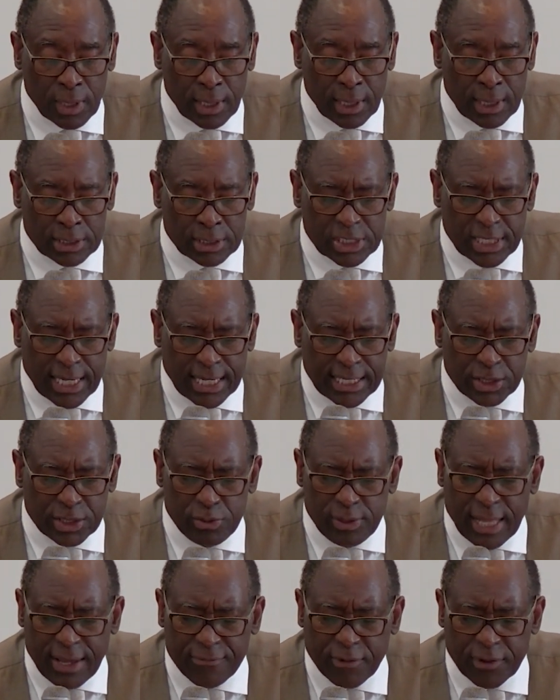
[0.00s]
She's got to do
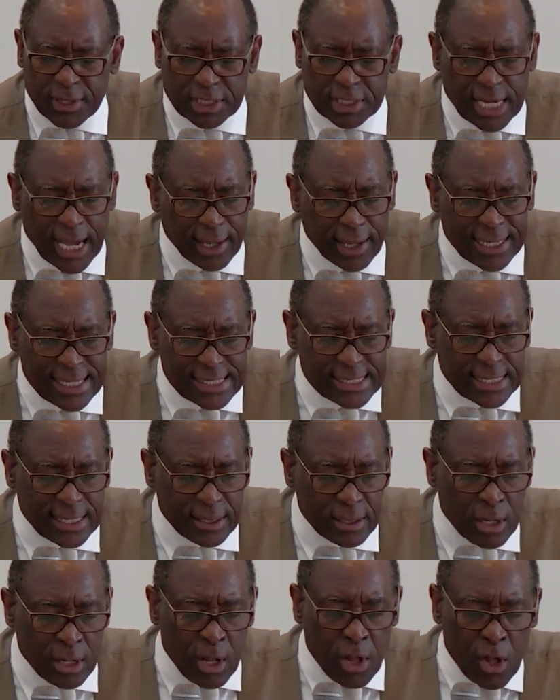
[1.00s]
that for the child. Listen,
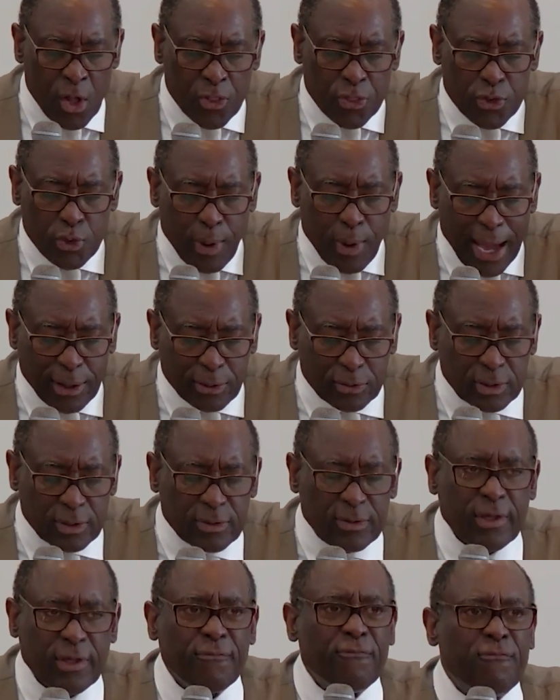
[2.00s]
throughout
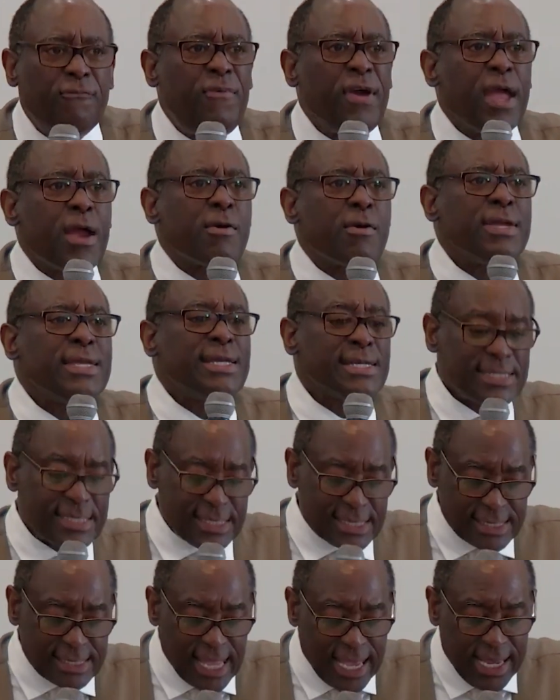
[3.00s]
the various
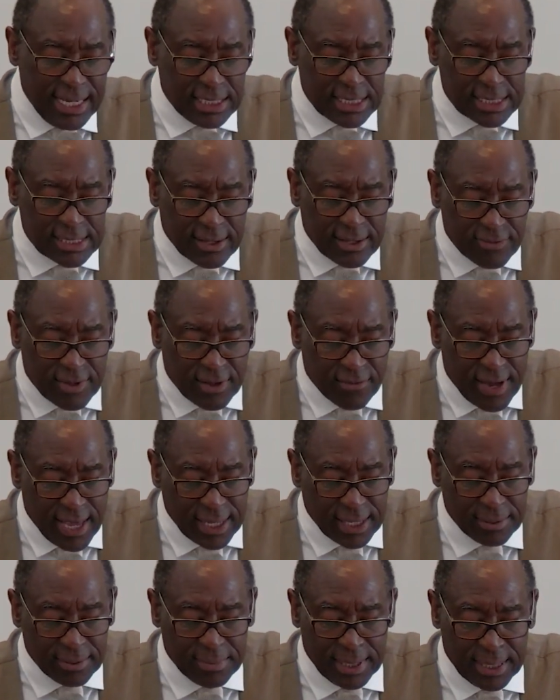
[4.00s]
stages of
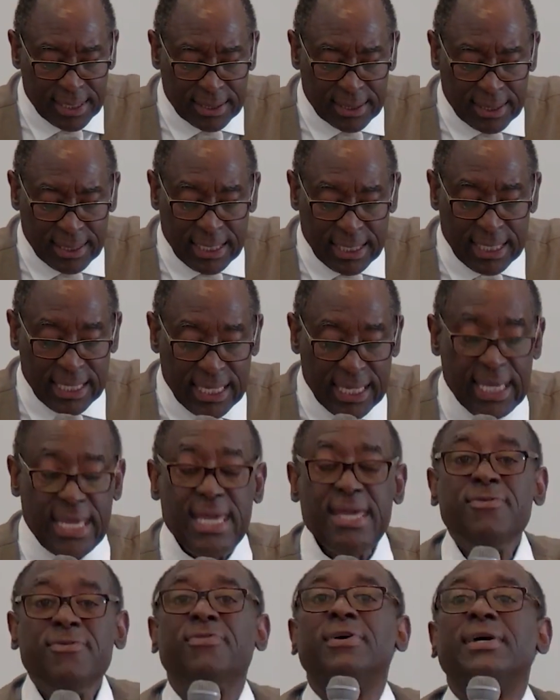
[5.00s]
development,
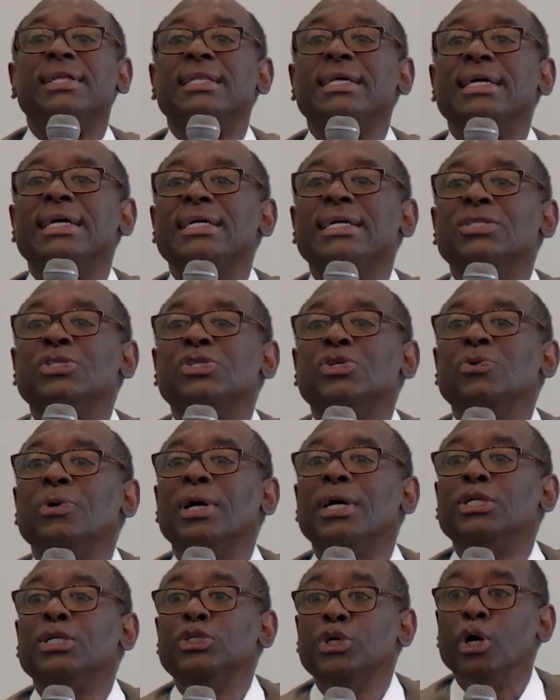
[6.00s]
even into
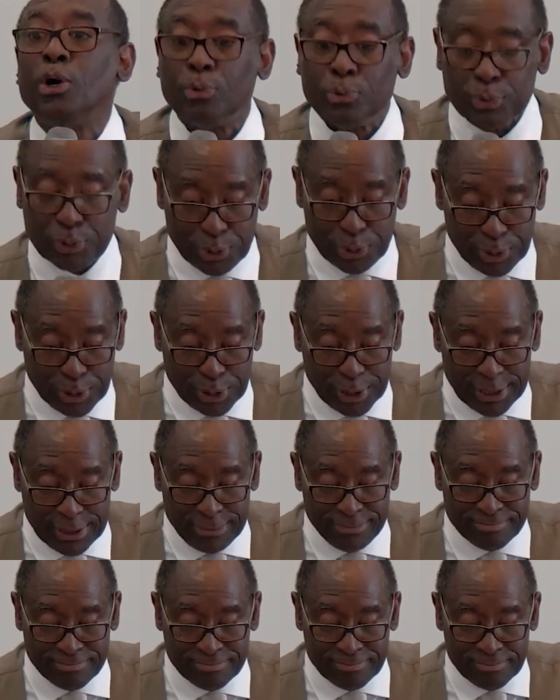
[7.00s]
adulthood,
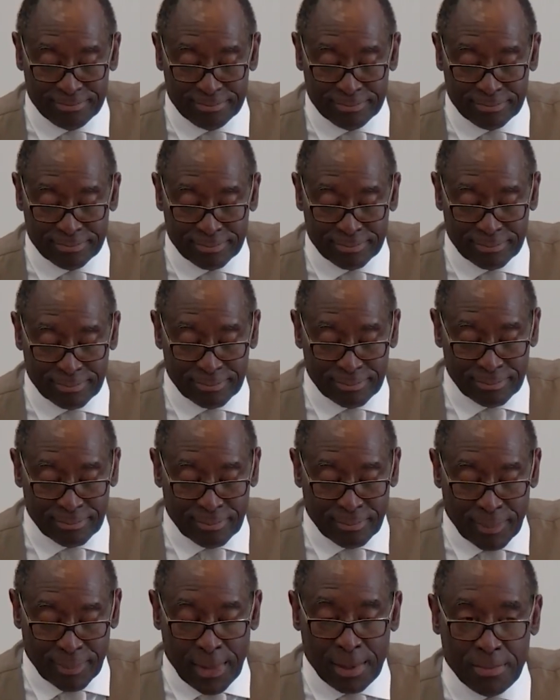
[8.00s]

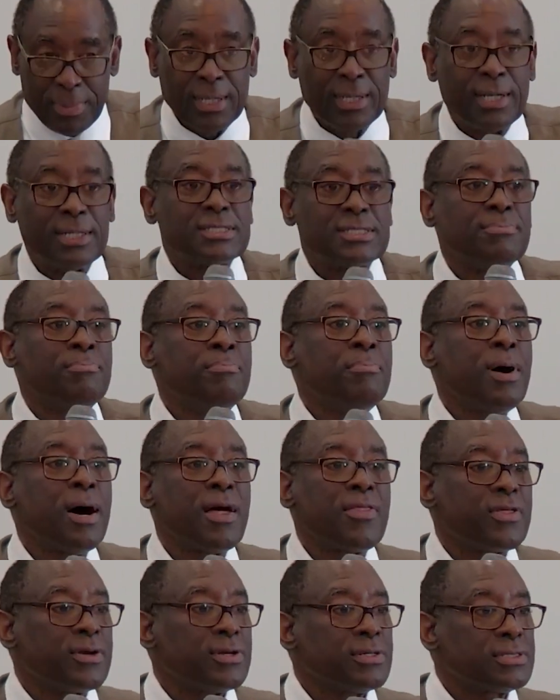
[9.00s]
because
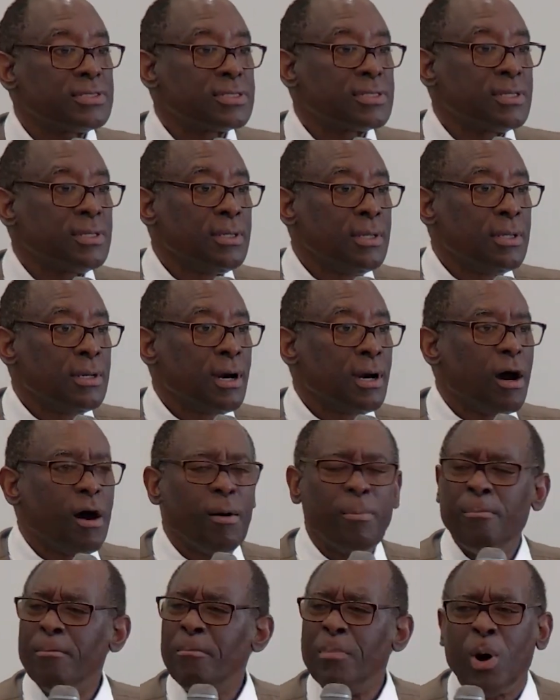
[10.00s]
mothers are
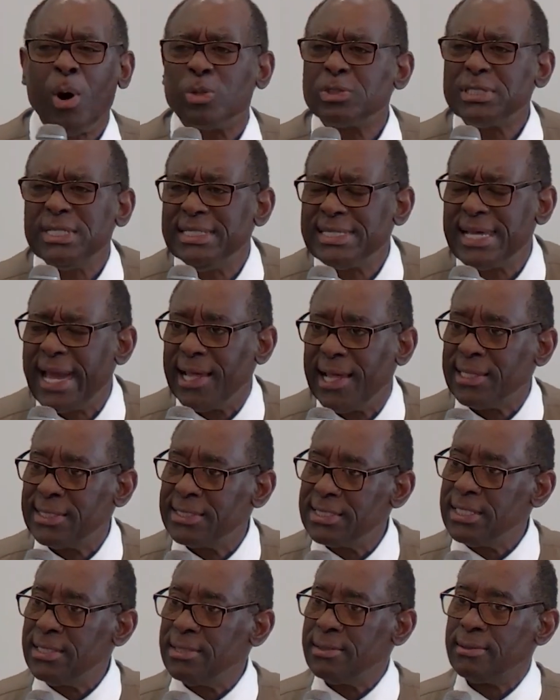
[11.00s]
multi-talented.